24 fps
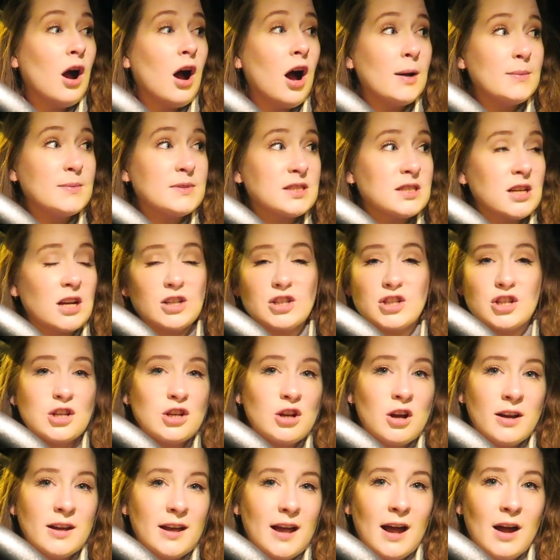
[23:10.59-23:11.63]
I'm such a
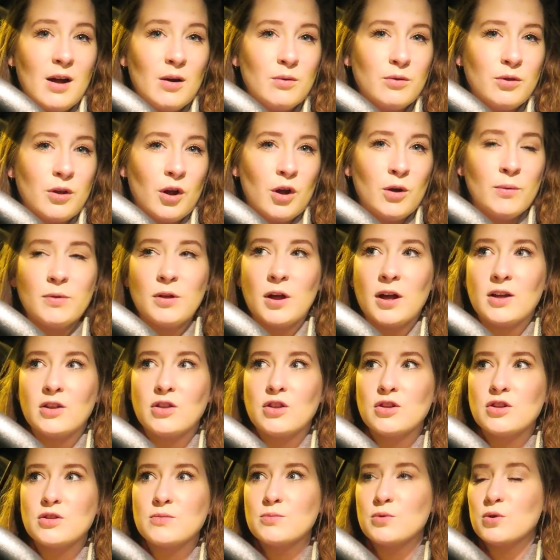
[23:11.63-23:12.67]
night owl though, like
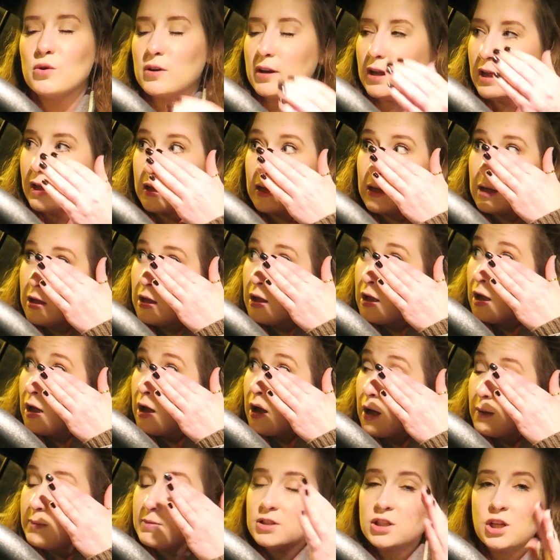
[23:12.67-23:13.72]
this morning,
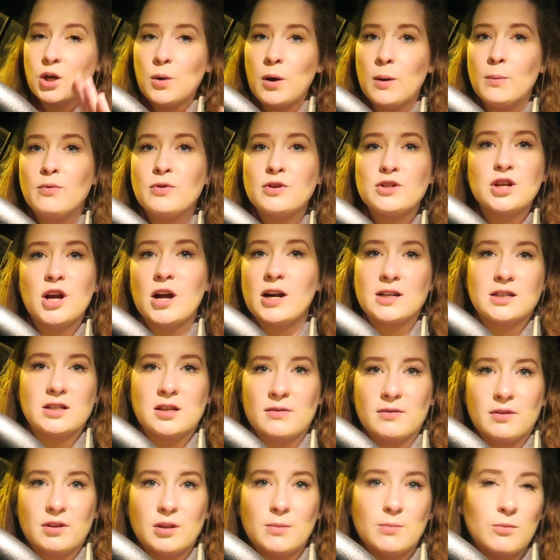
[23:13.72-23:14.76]
I'm so
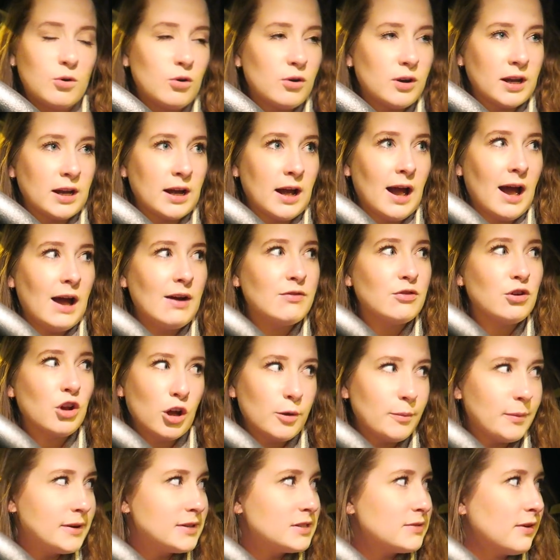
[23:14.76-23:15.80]
unproductive in the morning, I have
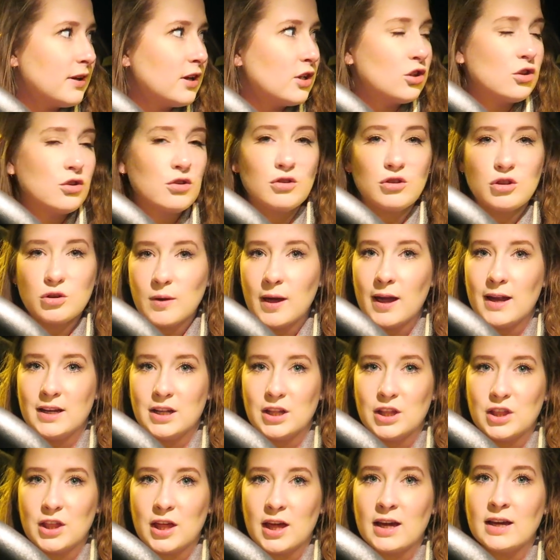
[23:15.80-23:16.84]
no motivation to do
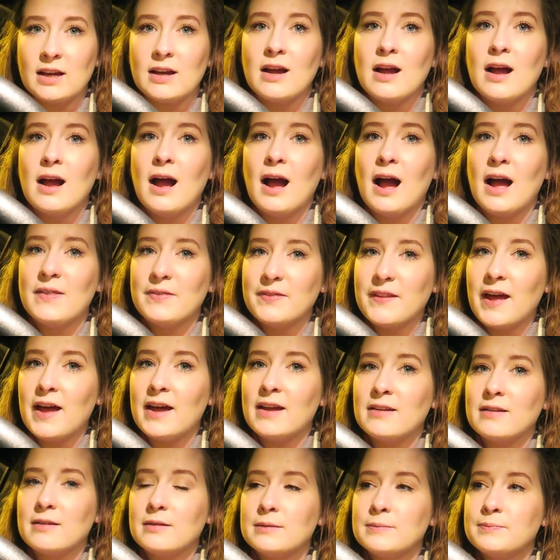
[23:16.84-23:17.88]
anything, and
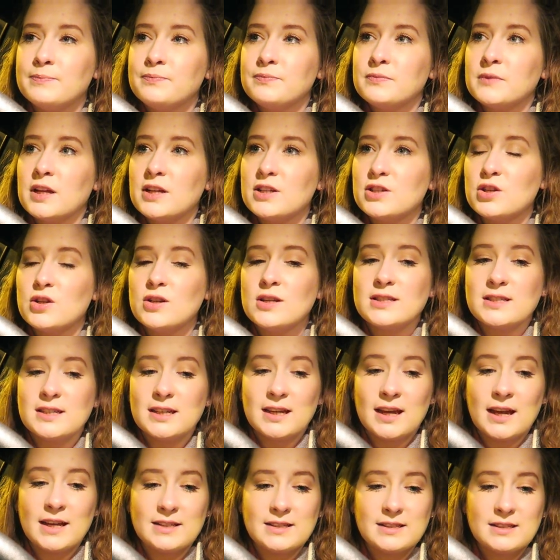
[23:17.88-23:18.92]
then as soon as
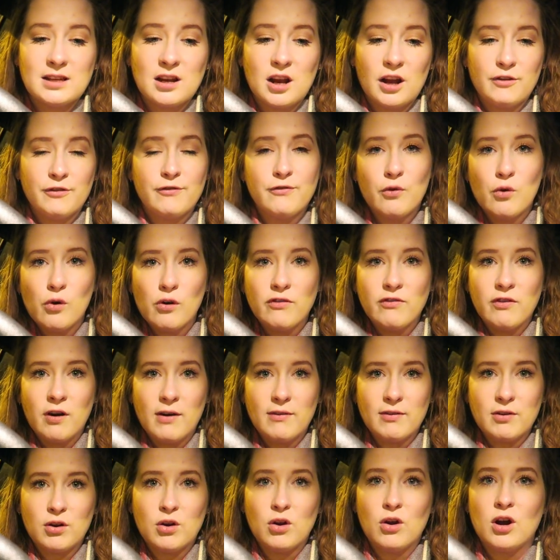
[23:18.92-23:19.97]
it gets to like four or
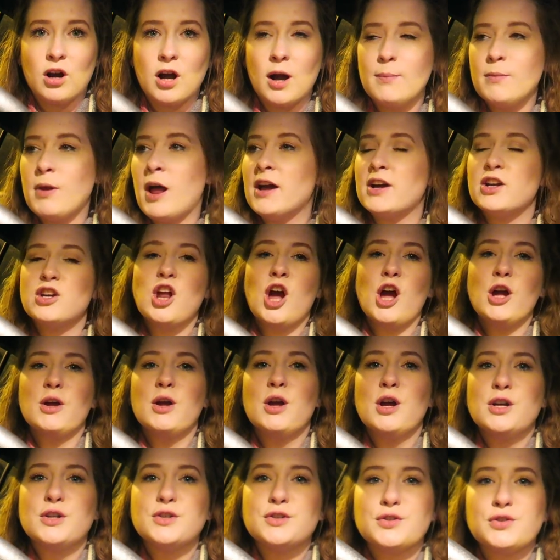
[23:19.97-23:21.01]
five o'clock, I'm like, no,
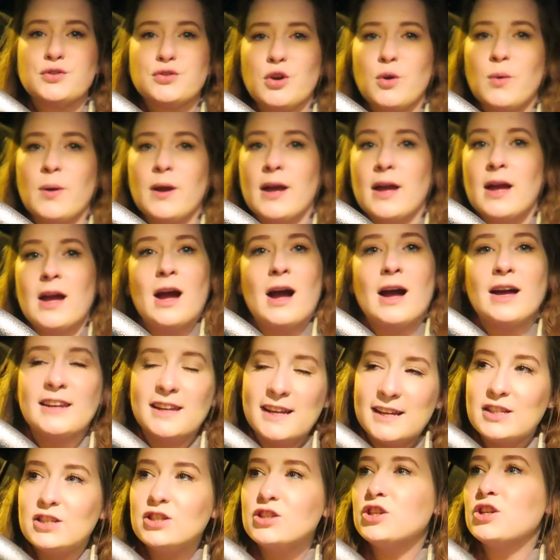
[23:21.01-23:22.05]
screw it, I
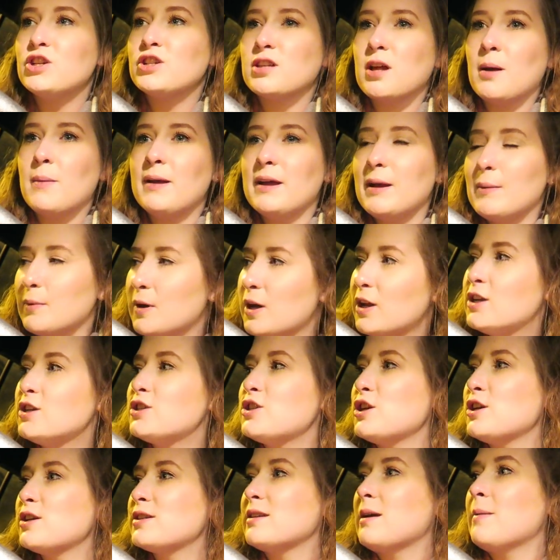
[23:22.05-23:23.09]
need to do something, I'm gonna
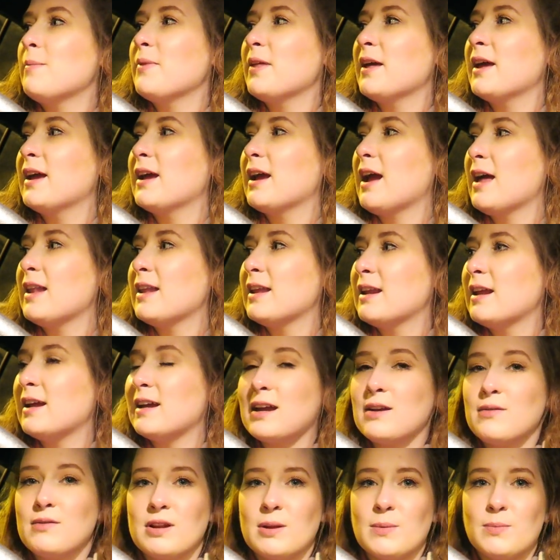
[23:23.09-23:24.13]
do something, and then I
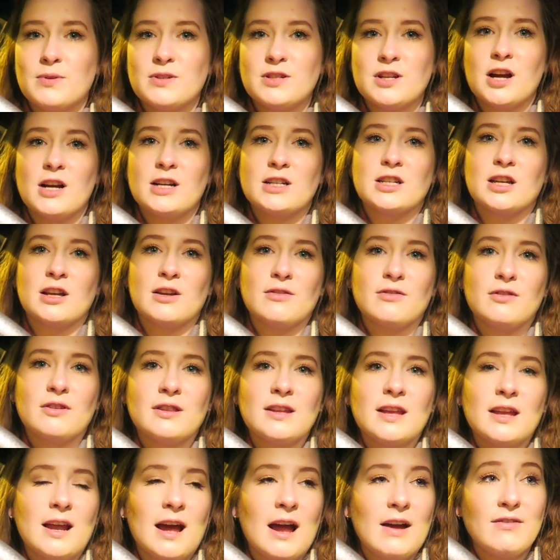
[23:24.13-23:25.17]
get really productive,
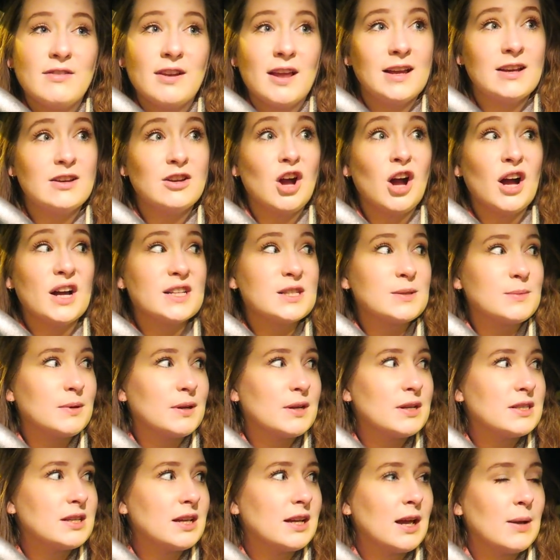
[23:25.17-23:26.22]
and then I have late nights
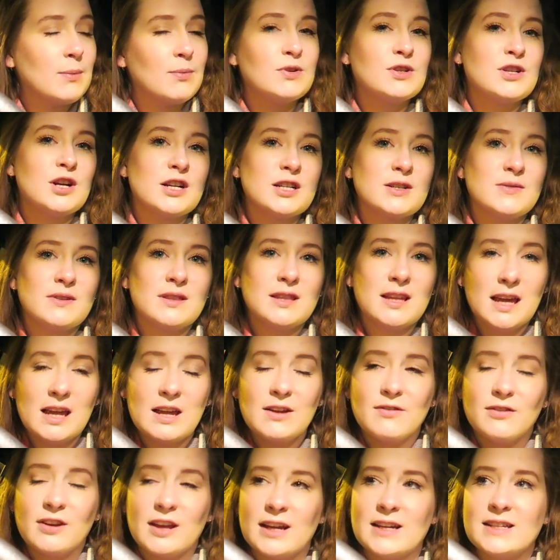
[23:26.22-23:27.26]
because I get productive in the
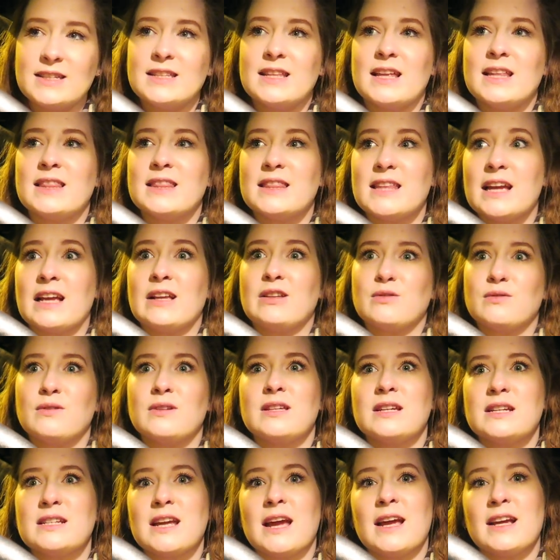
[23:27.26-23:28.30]
evenings, and then things
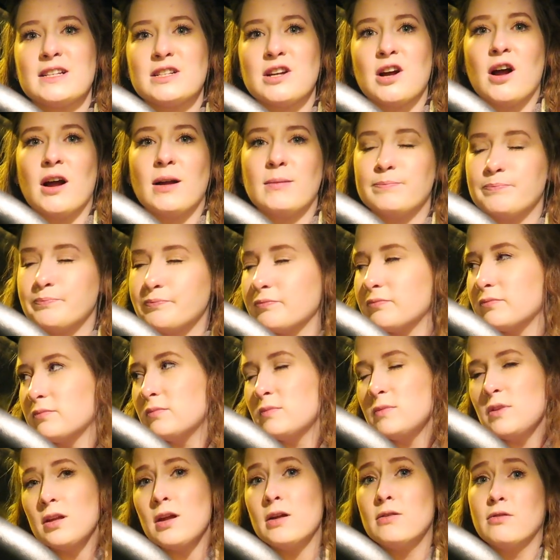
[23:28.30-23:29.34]
obviously take time.
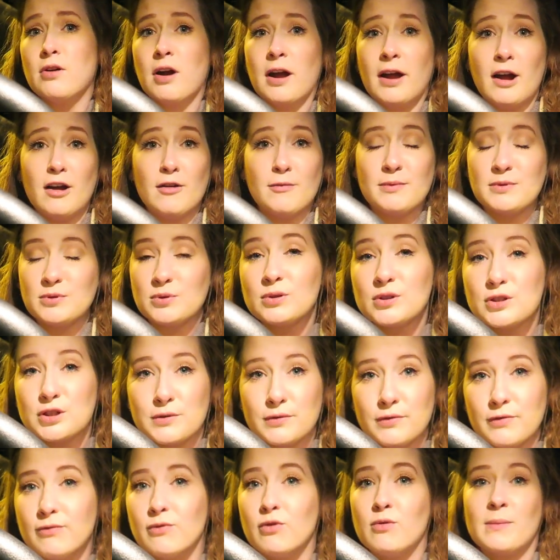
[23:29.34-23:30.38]
Right, I've been talking to
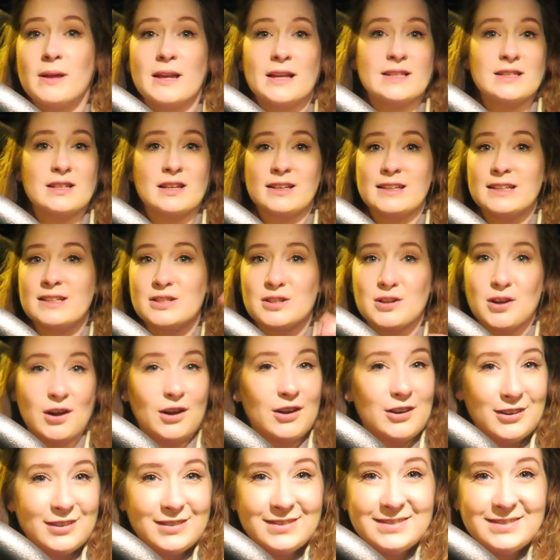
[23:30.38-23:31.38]
you for four minutes, I need to go.